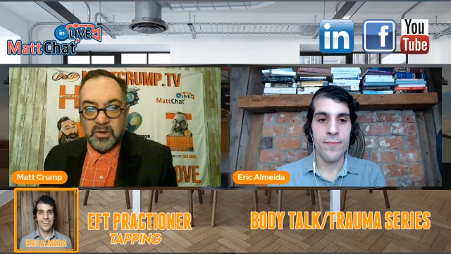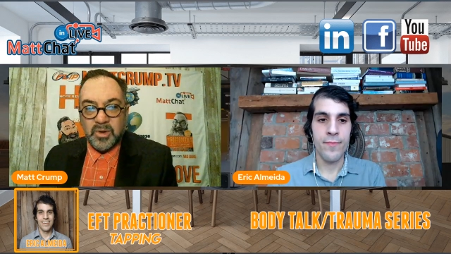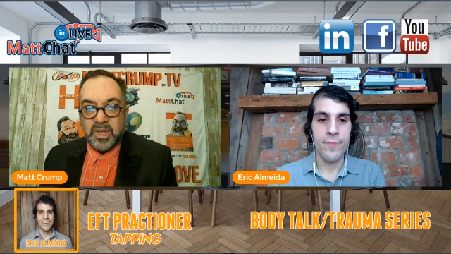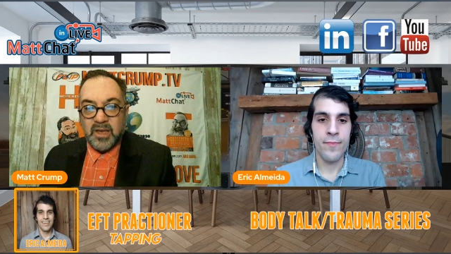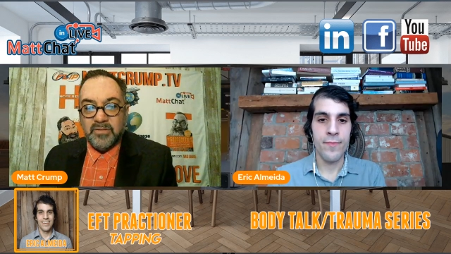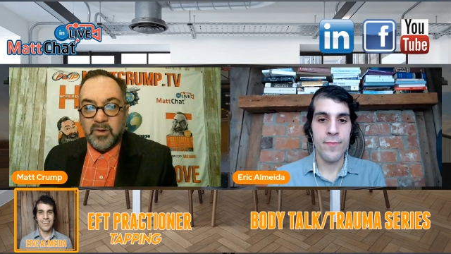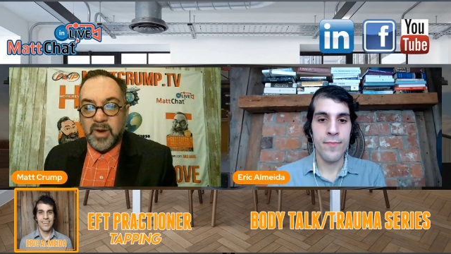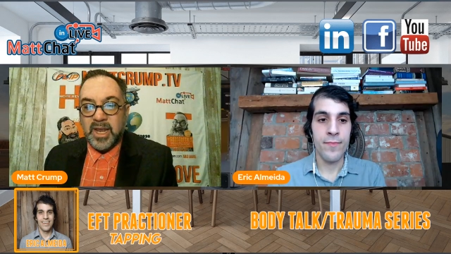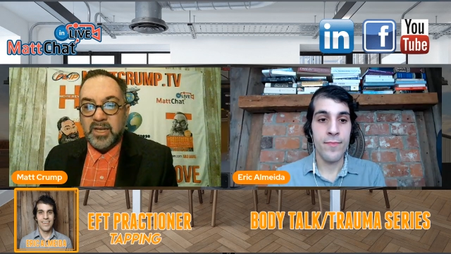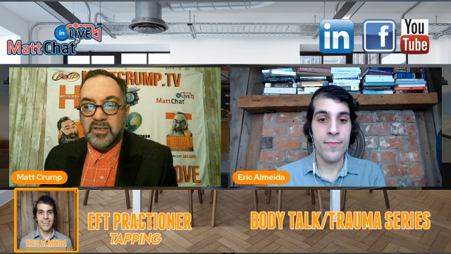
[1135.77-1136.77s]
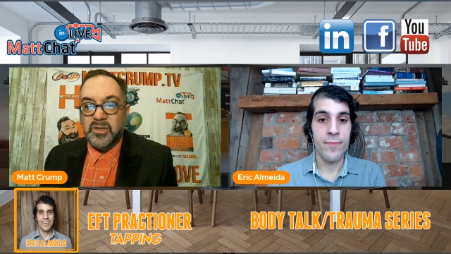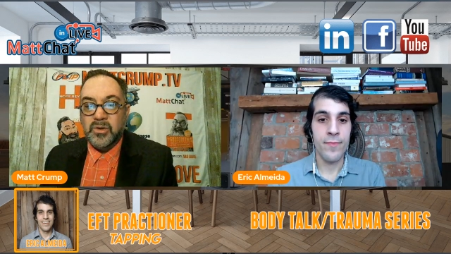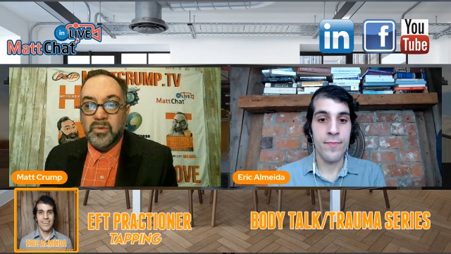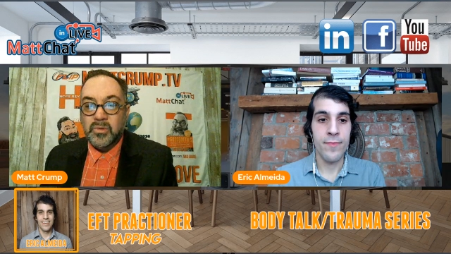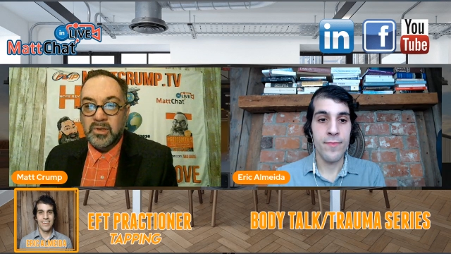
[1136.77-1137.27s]
Speaker 1: You would give credit
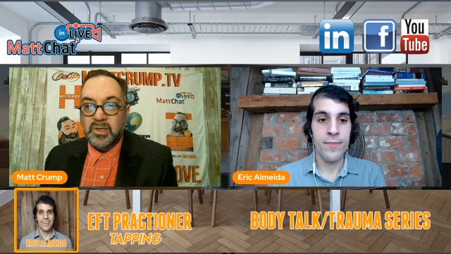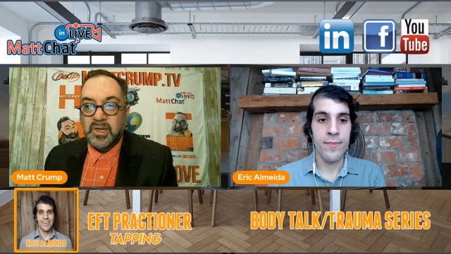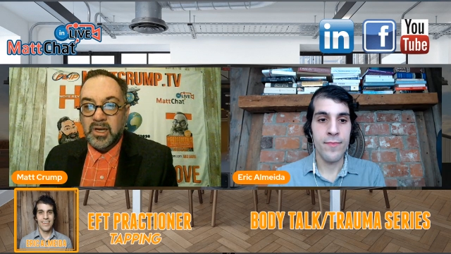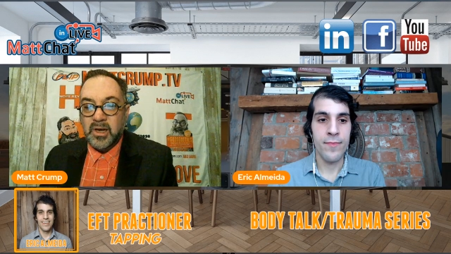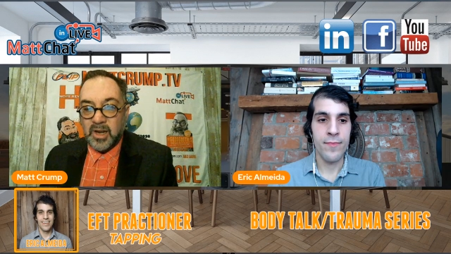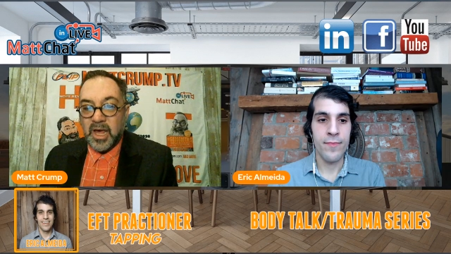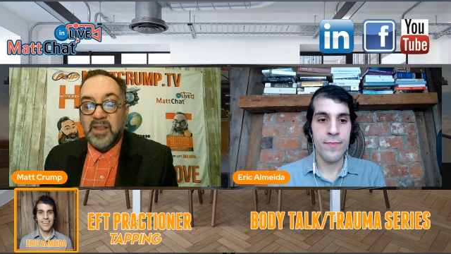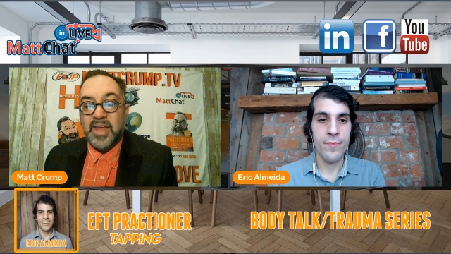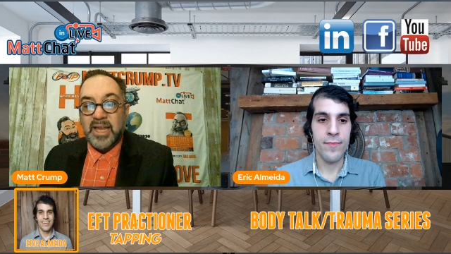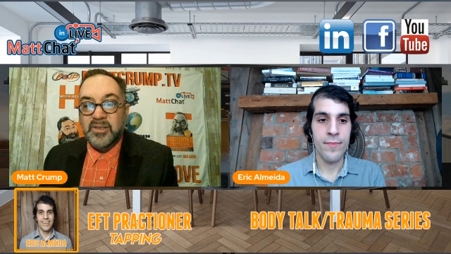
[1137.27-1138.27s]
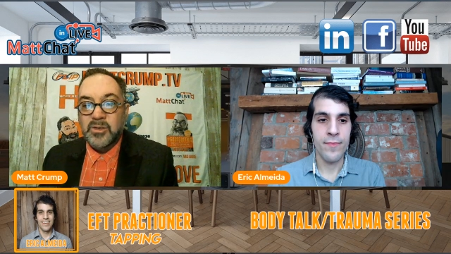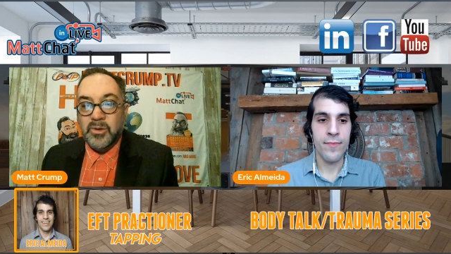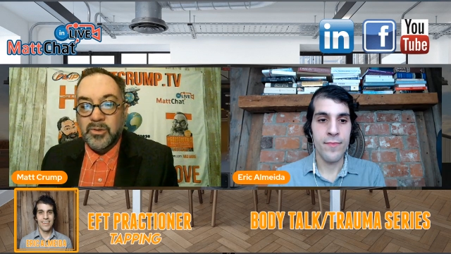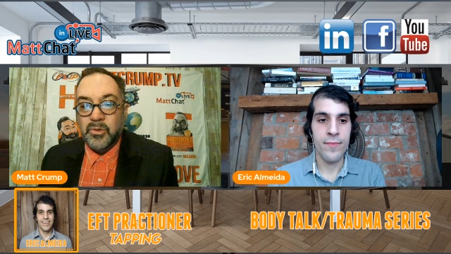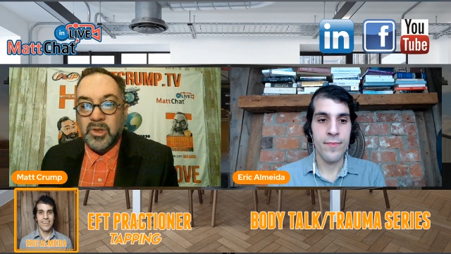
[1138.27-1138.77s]
to uh, a lot of that
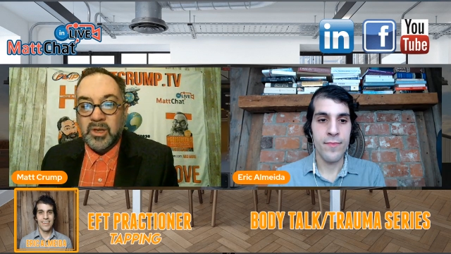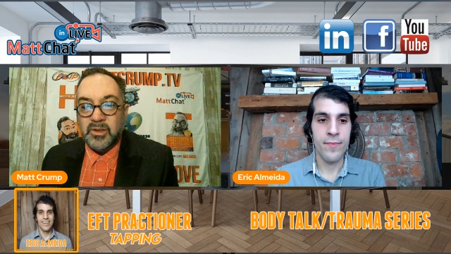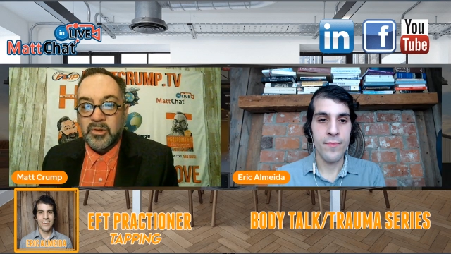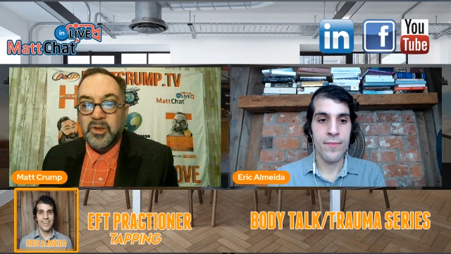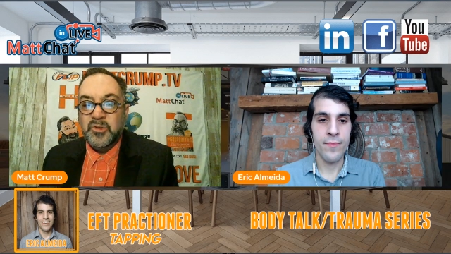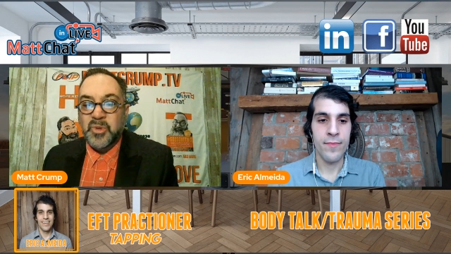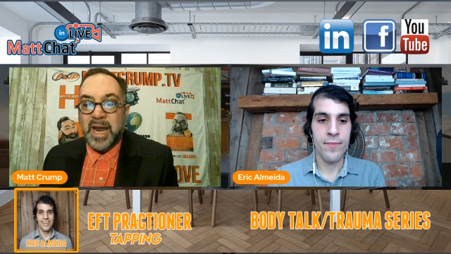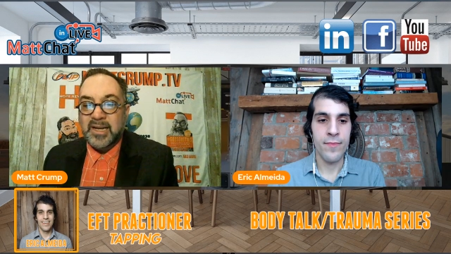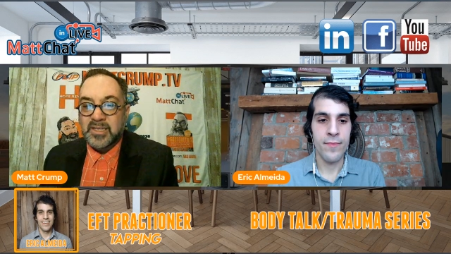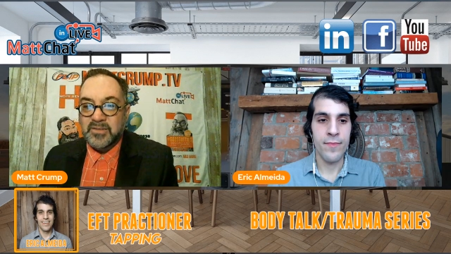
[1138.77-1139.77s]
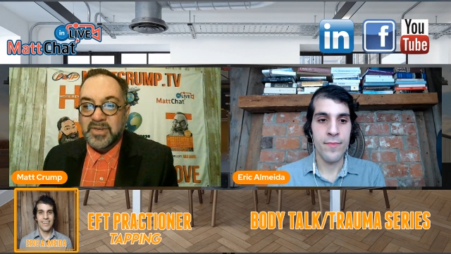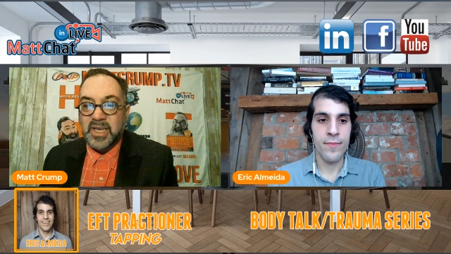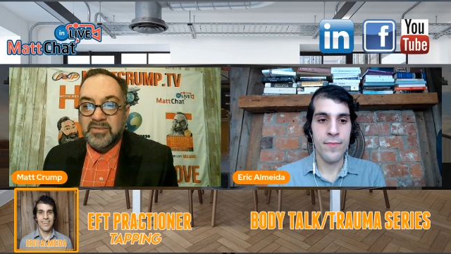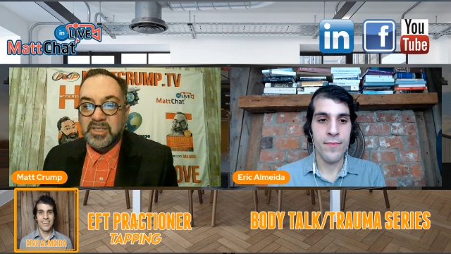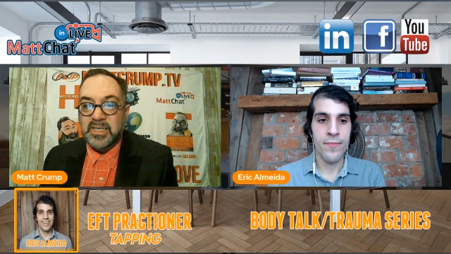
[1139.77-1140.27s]
to through the through this practice of E
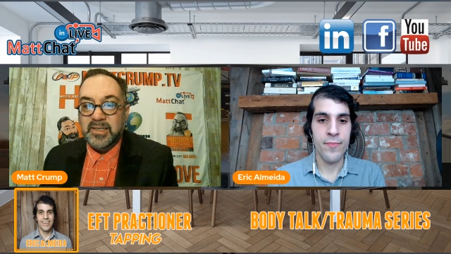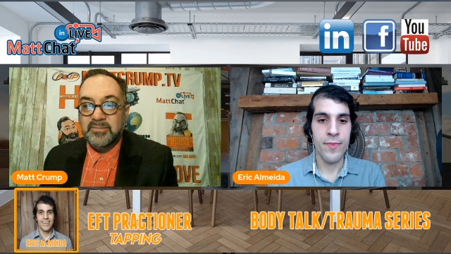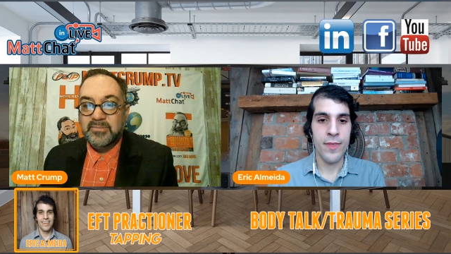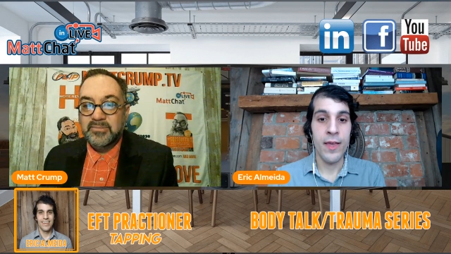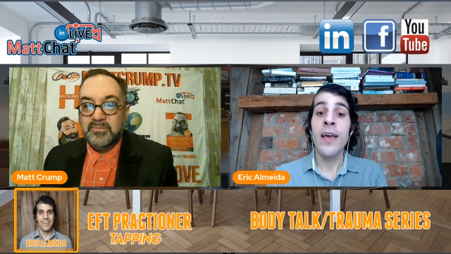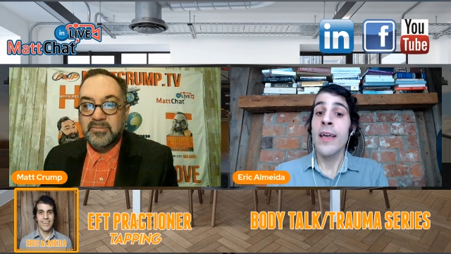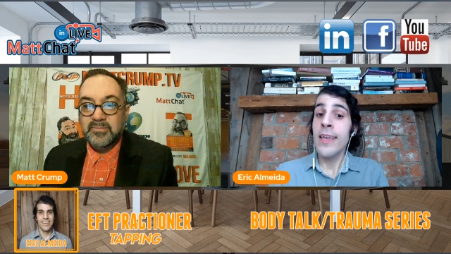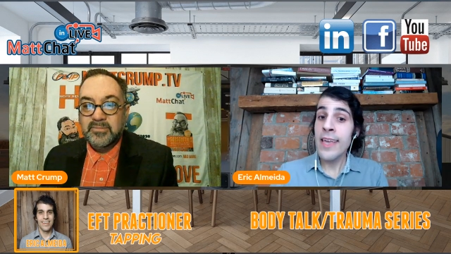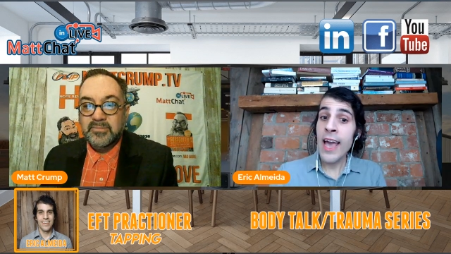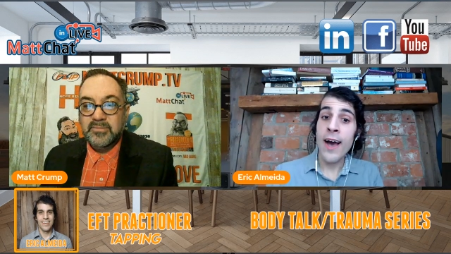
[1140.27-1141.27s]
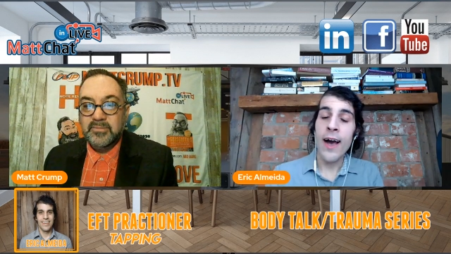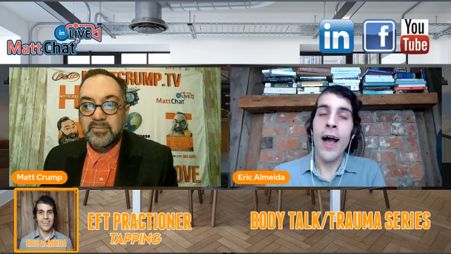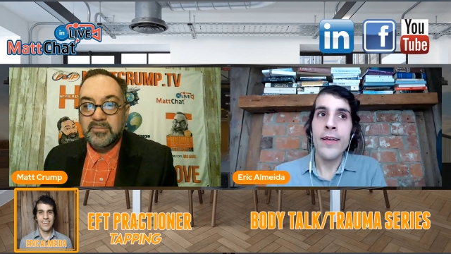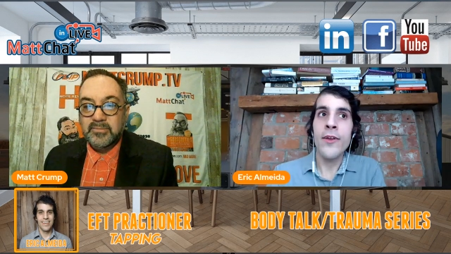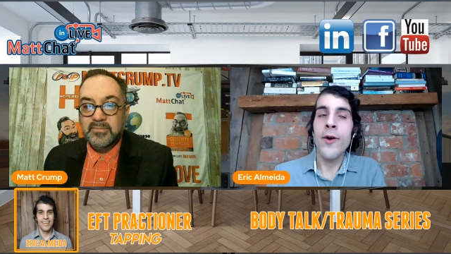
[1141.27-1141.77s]
F T.
Speaker 2: Yeah,
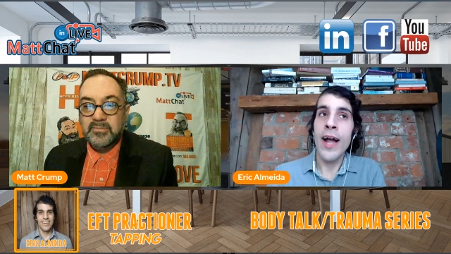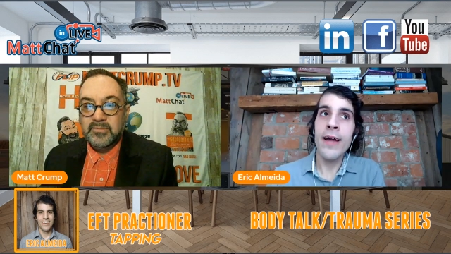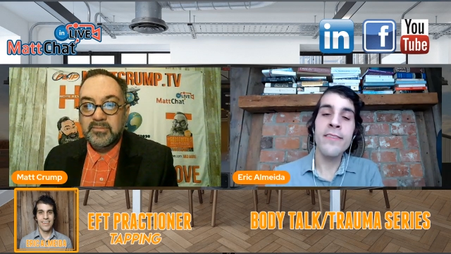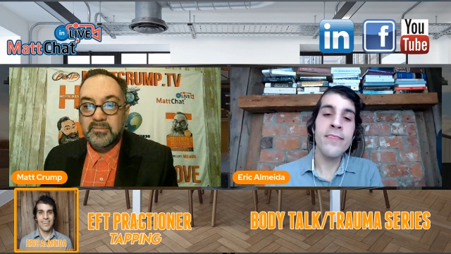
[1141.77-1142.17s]
I, you know, I had